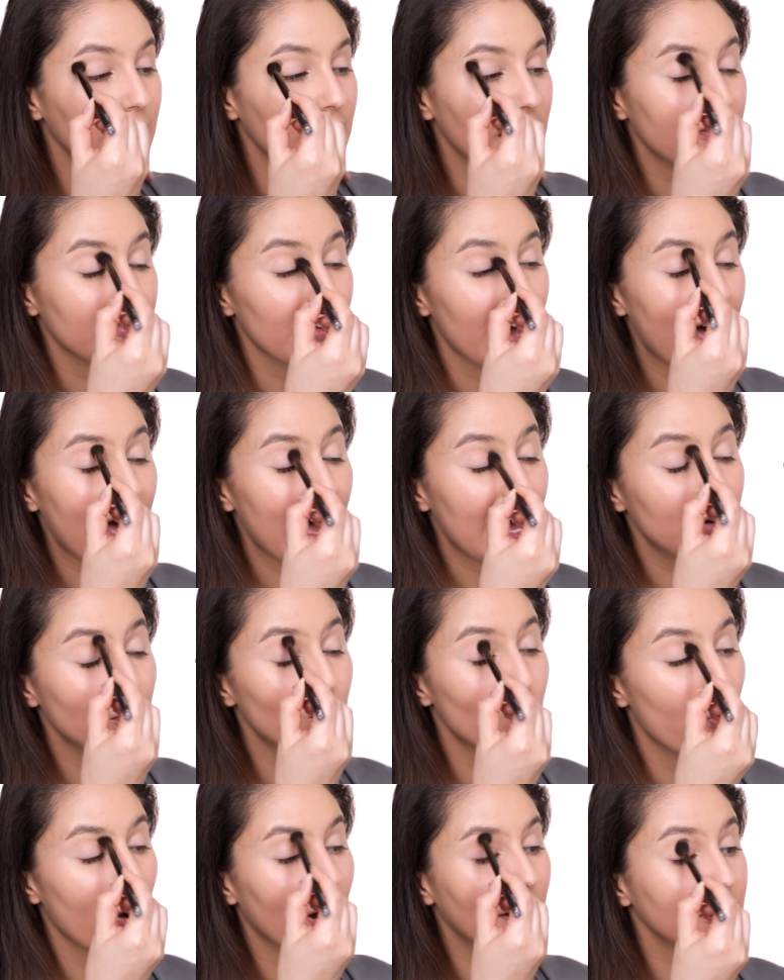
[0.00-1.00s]
If I had
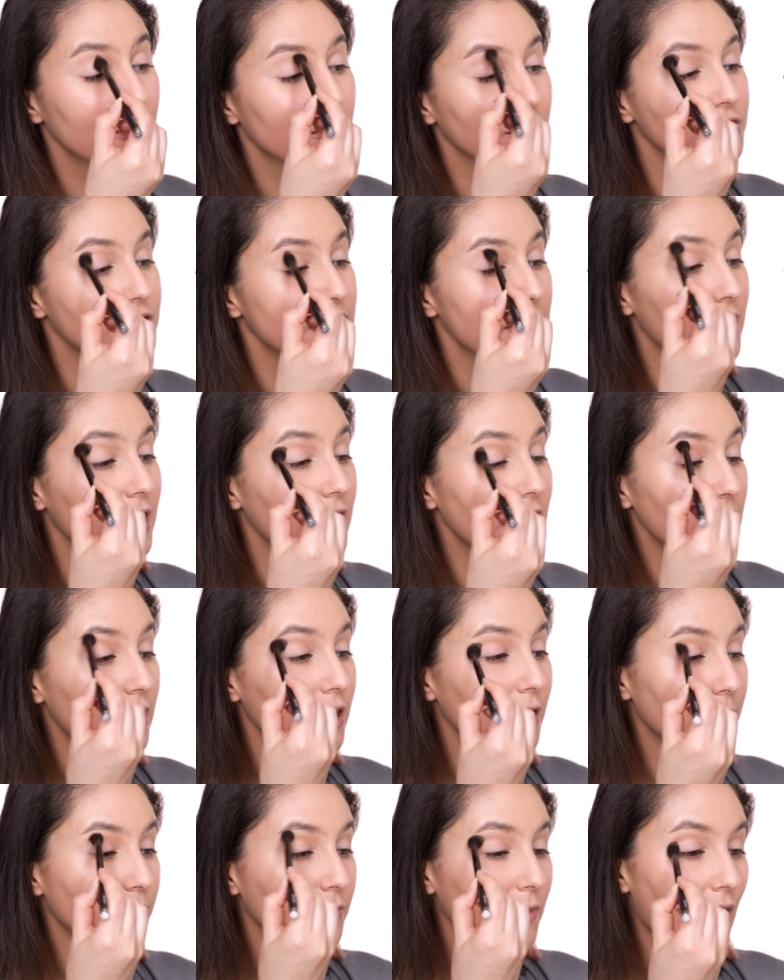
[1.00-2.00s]
one
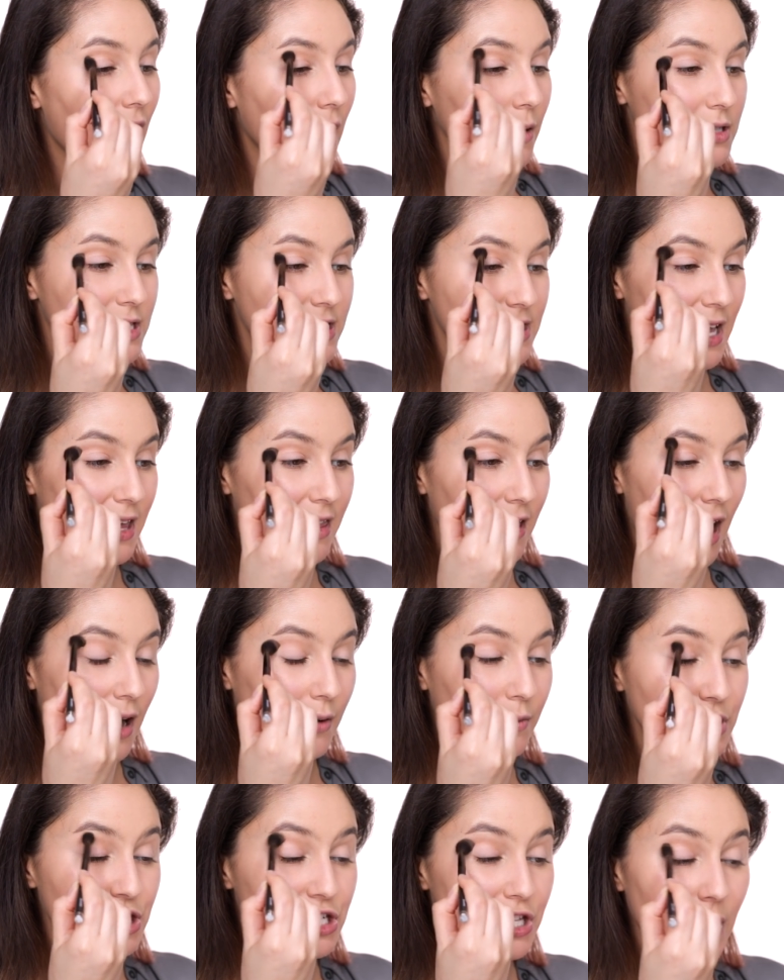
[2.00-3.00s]
critique, I would say that I
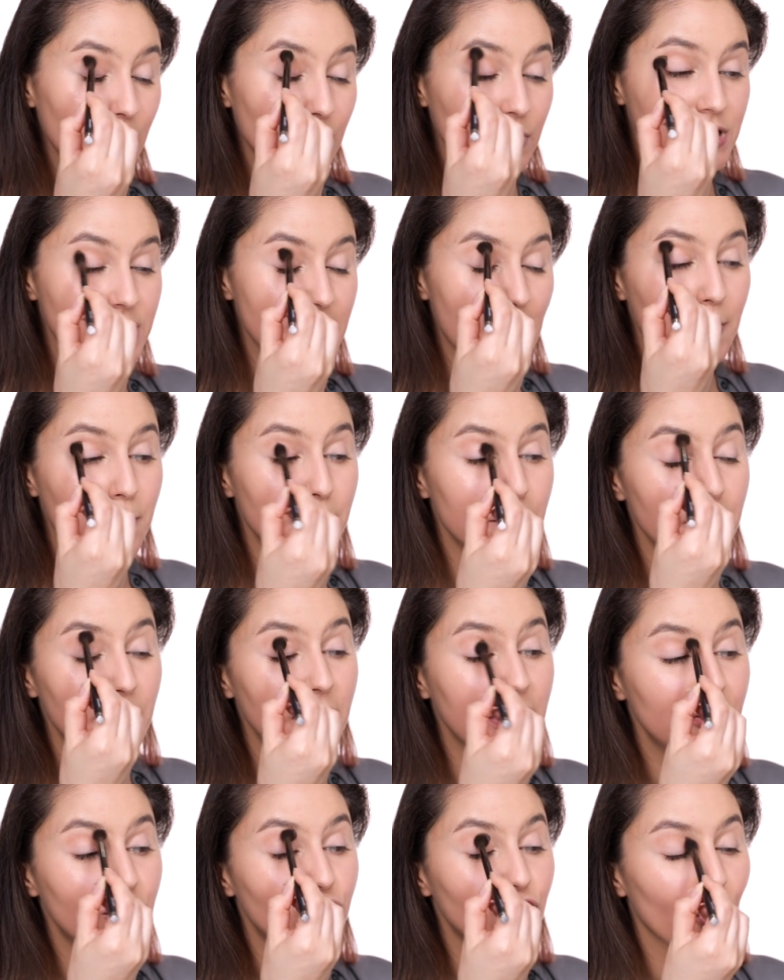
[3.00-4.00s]
wish there was a
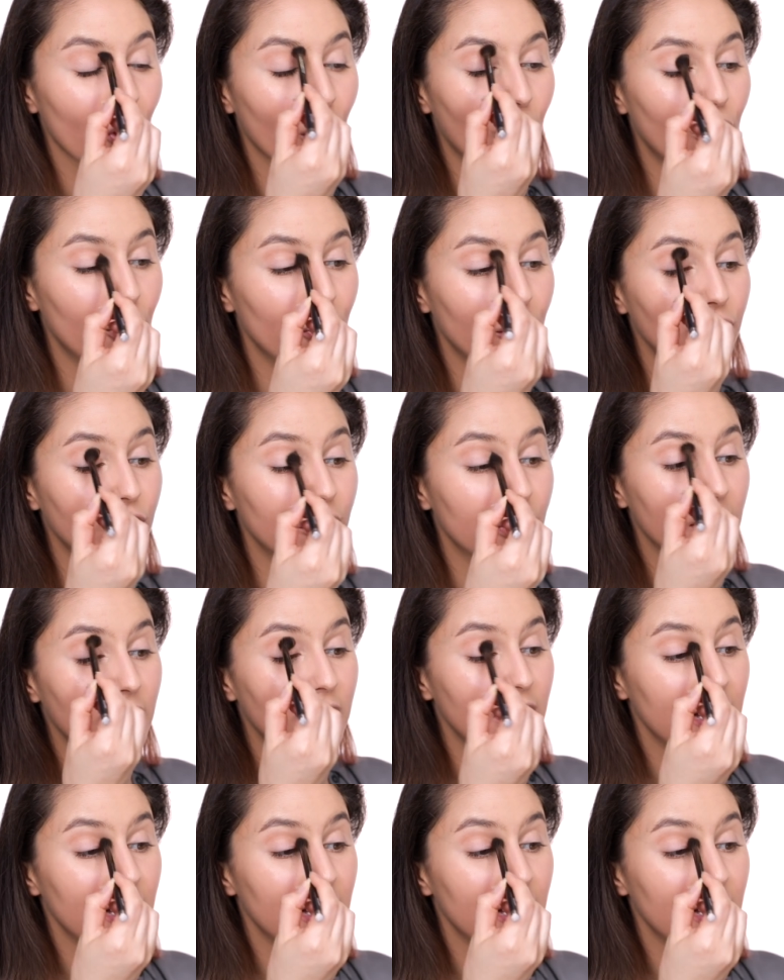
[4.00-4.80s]
mid-tone